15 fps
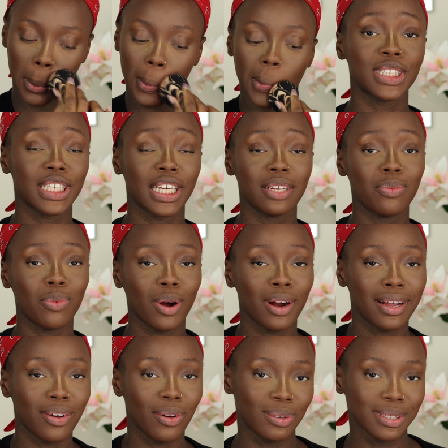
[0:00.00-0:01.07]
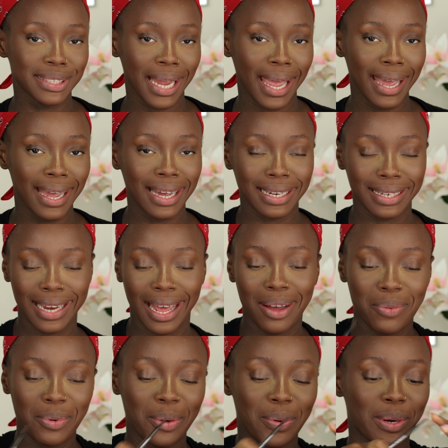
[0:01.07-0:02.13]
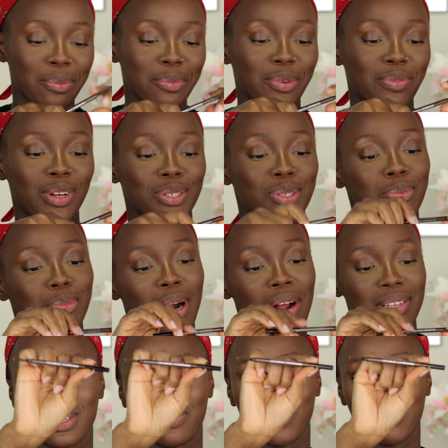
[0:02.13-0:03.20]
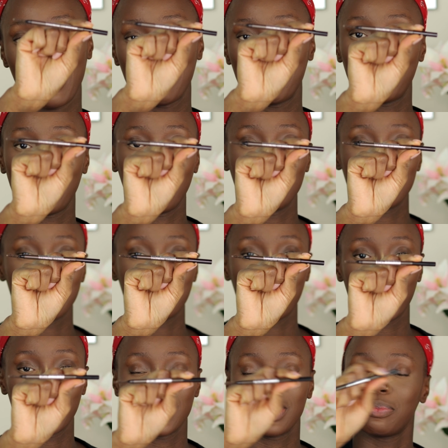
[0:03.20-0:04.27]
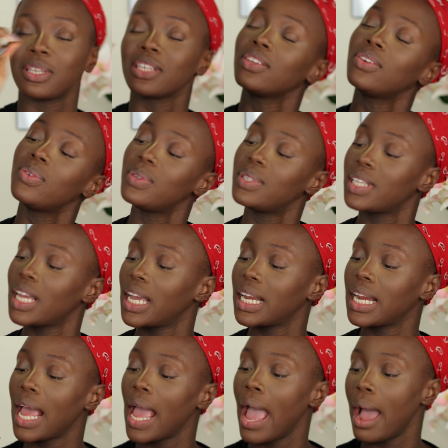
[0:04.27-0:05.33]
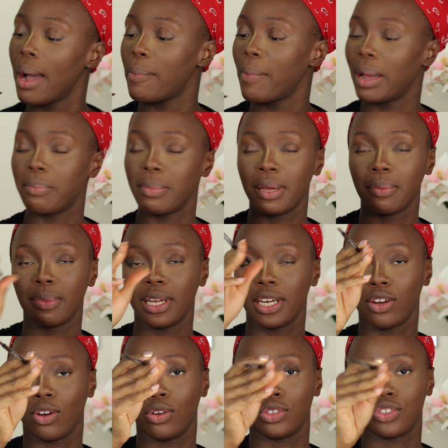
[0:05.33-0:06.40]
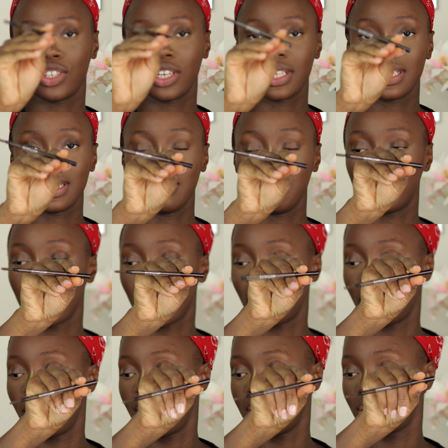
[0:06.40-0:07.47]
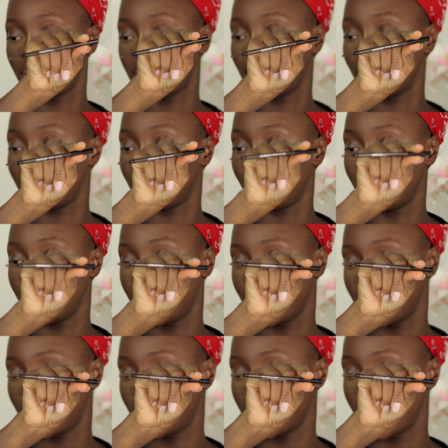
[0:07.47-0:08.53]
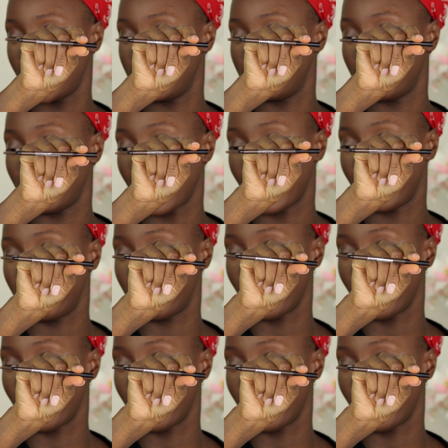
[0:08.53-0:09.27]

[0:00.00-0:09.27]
Skin work on check. Now we're going to move on to brows, and for my brows I'm going to be using my Maybelline Ultra Slim Brow Pencil in the shade Black